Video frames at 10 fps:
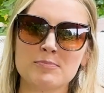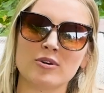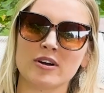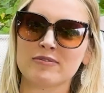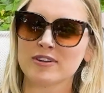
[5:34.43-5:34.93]

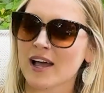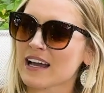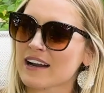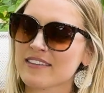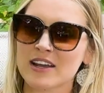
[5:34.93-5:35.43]
People are
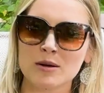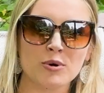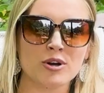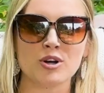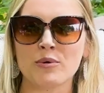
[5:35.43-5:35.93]
flying out of the
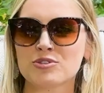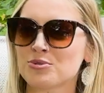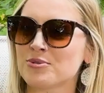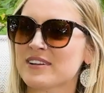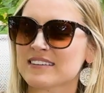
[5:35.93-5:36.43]
airport,
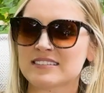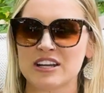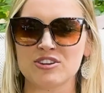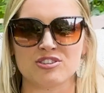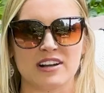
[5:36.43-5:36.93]
going to a new
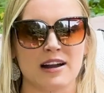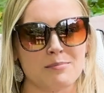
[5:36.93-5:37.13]
destination.